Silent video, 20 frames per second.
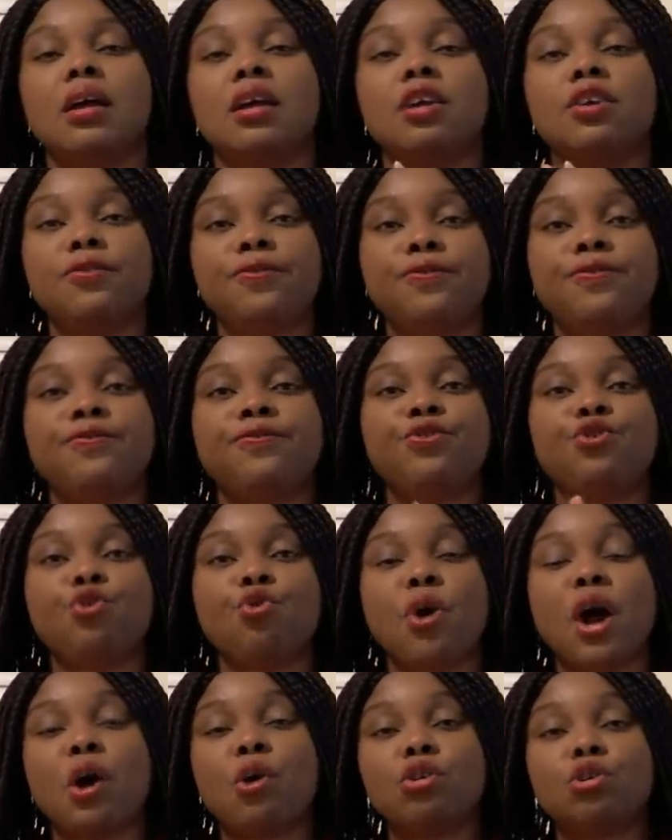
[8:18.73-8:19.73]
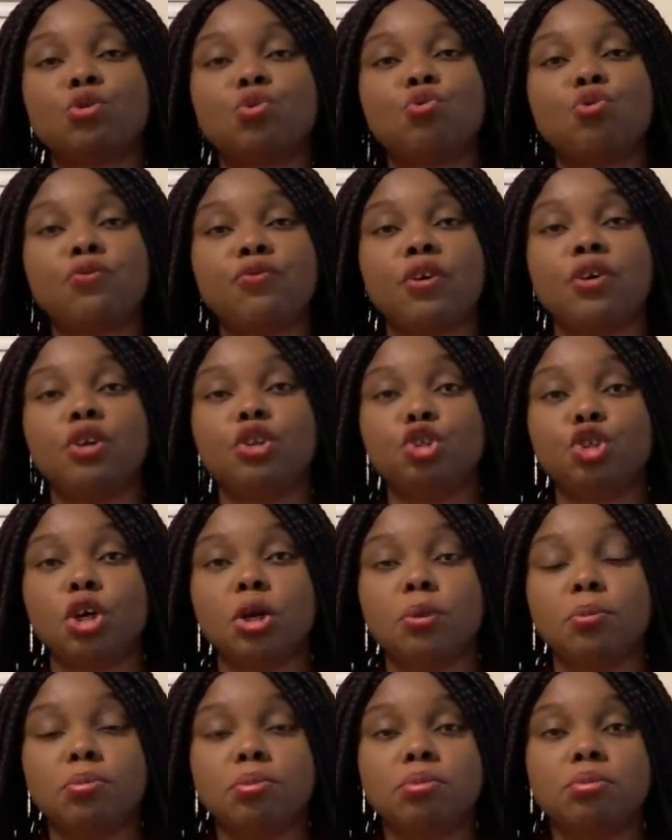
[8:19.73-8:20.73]
if you are going to look for a
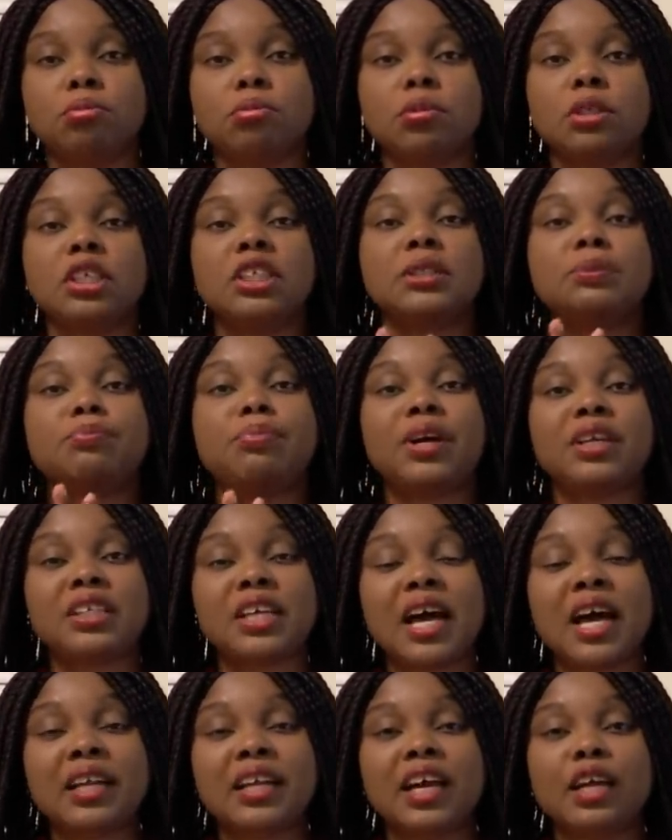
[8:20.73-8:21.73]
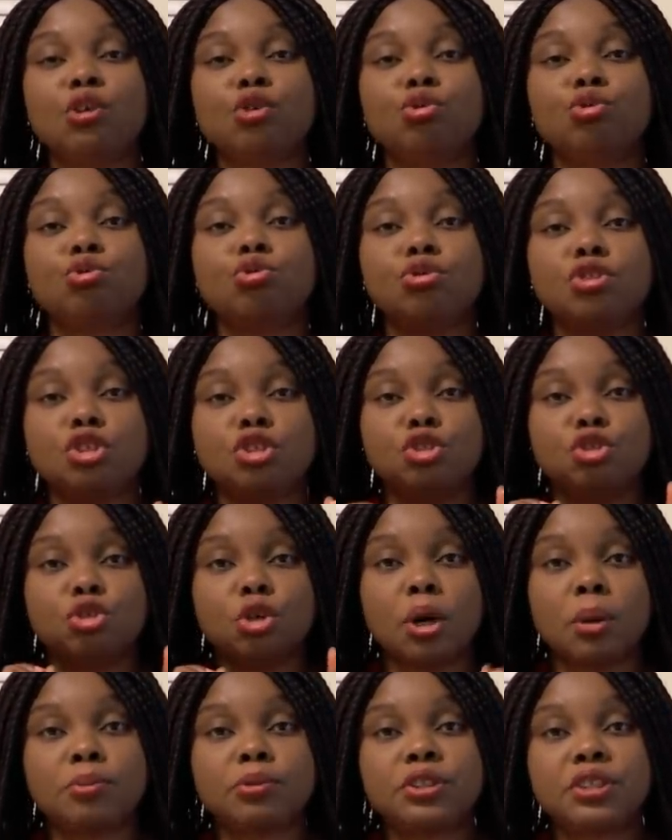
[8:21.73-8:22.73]
job, it's better that you do the
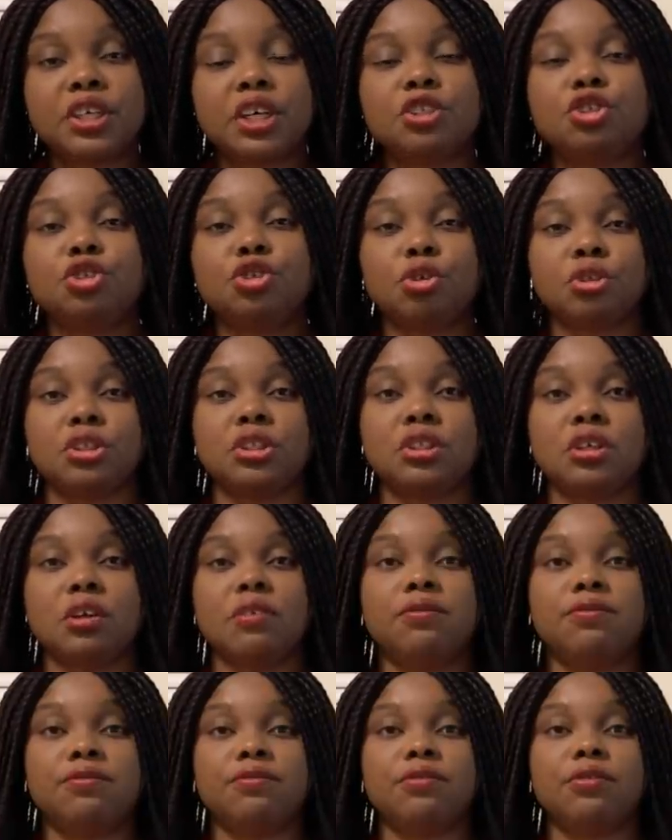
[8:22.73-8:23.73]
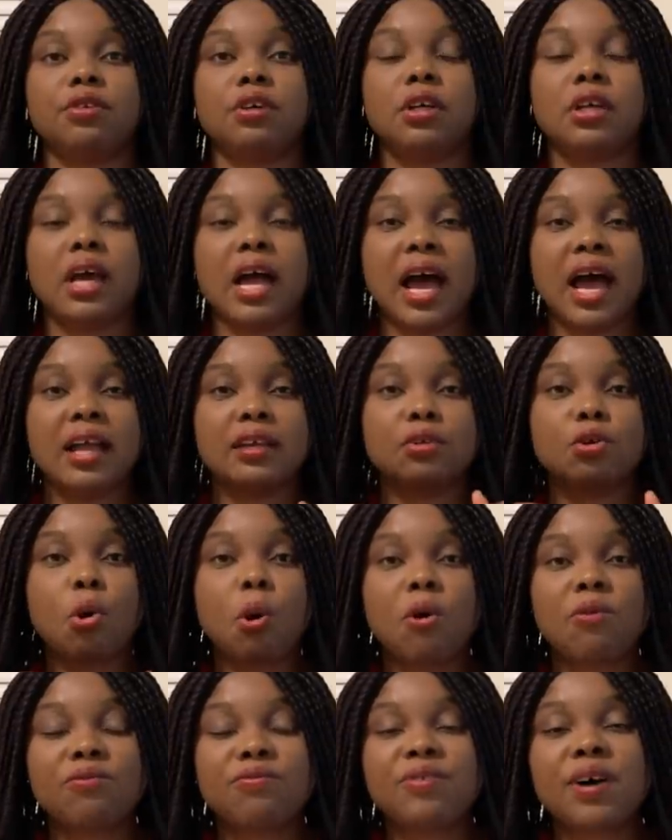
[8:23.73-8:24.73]
job search yourself and
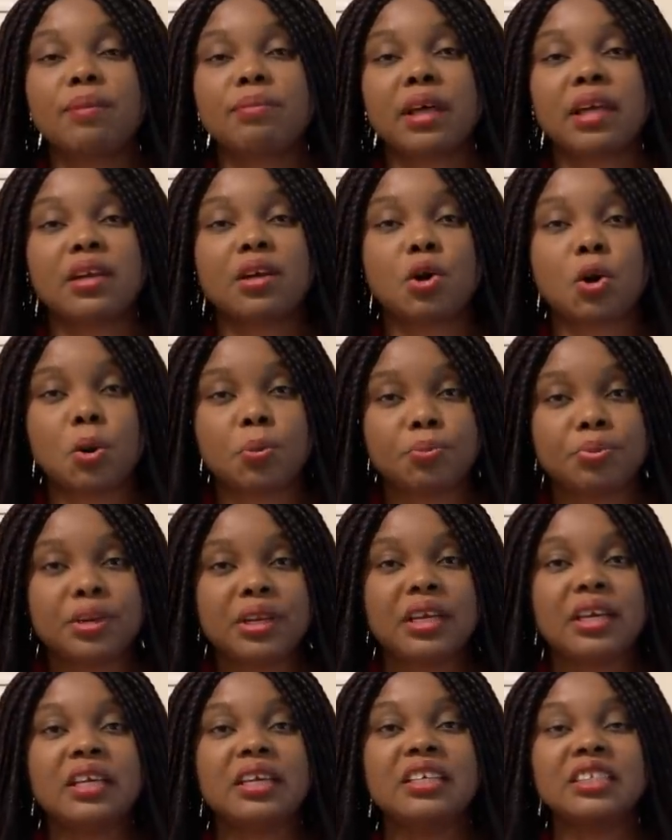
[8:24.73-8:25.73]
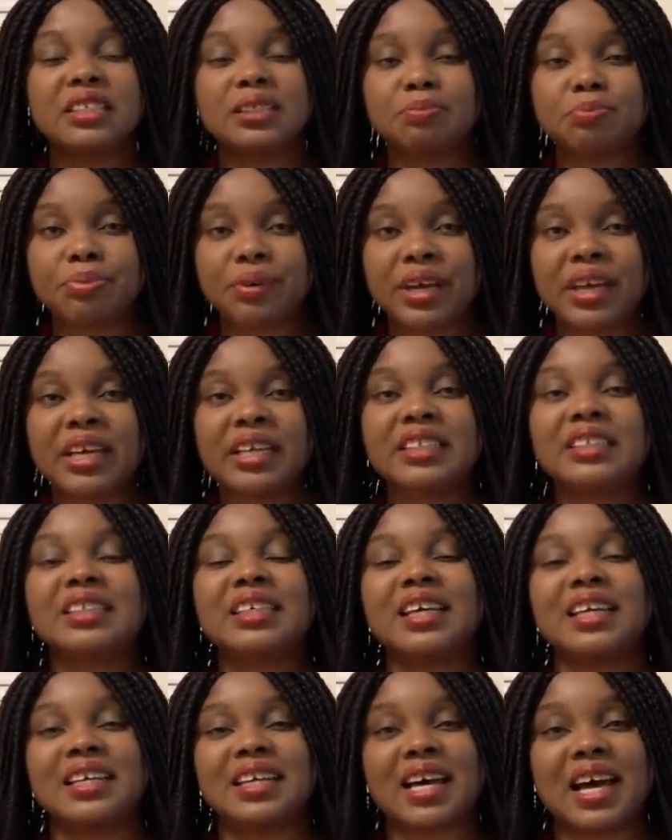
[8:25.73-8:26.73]
confirm that the company is
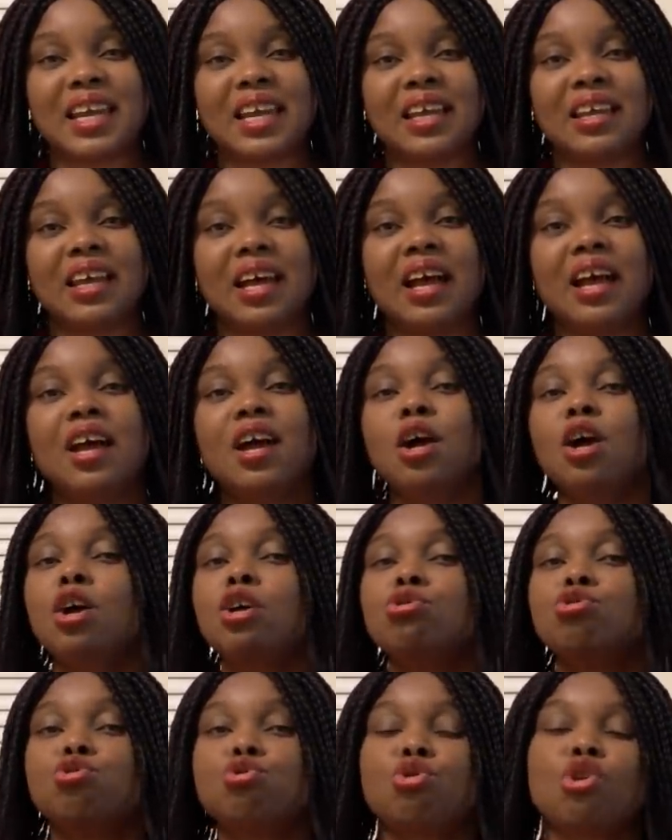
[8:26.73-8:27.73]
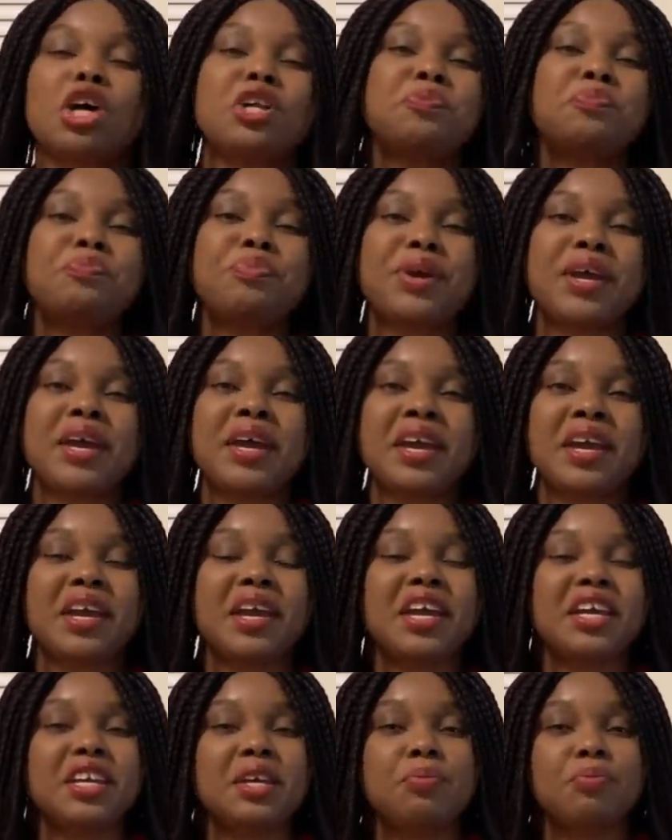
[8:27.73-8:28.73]
based in Canada. Do not pay
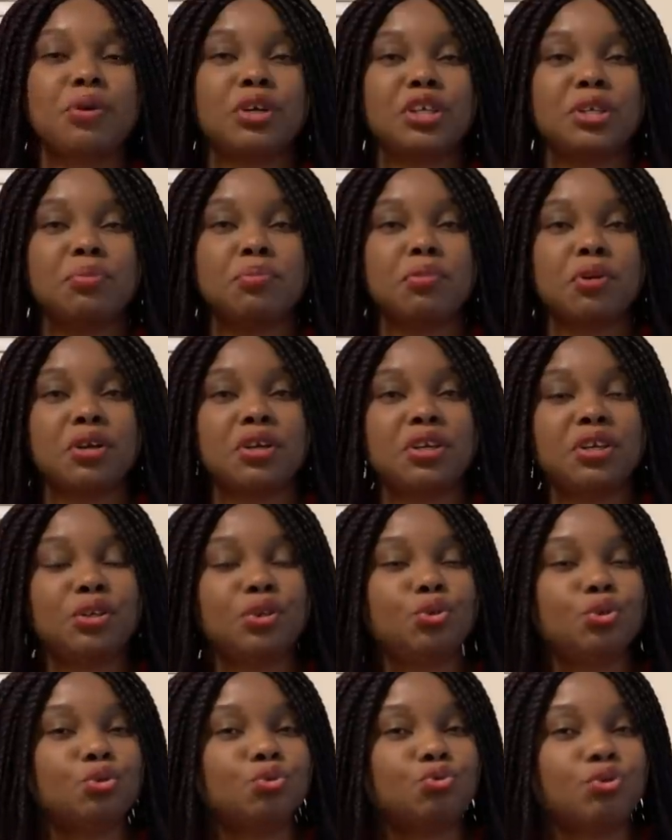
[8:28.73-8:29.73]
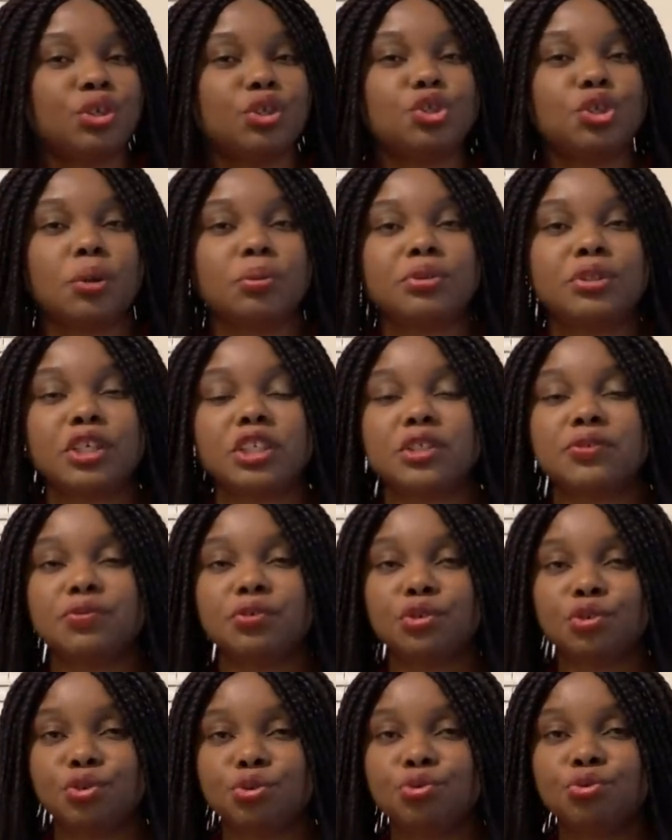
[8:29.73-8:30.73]
anybody money to do a job search
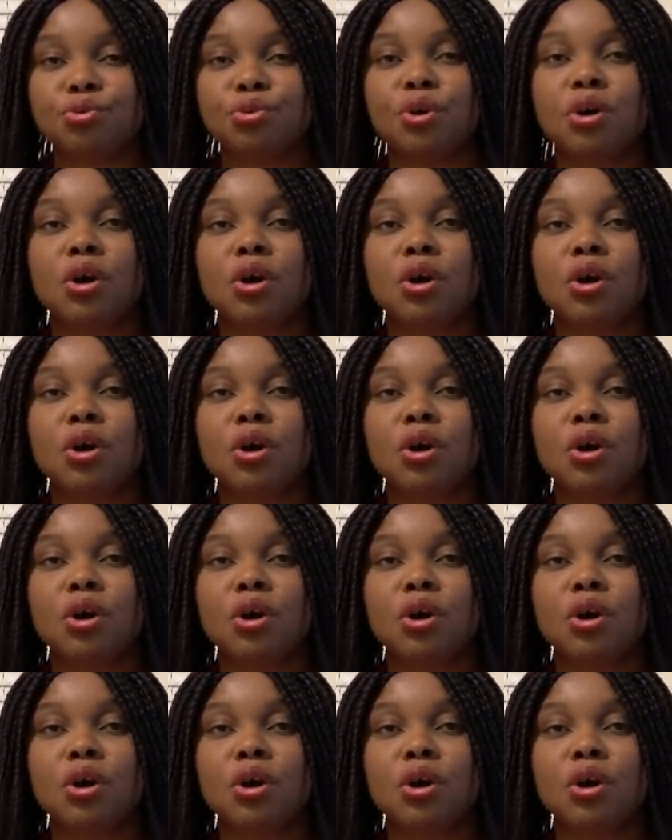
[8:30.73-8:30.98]
for you.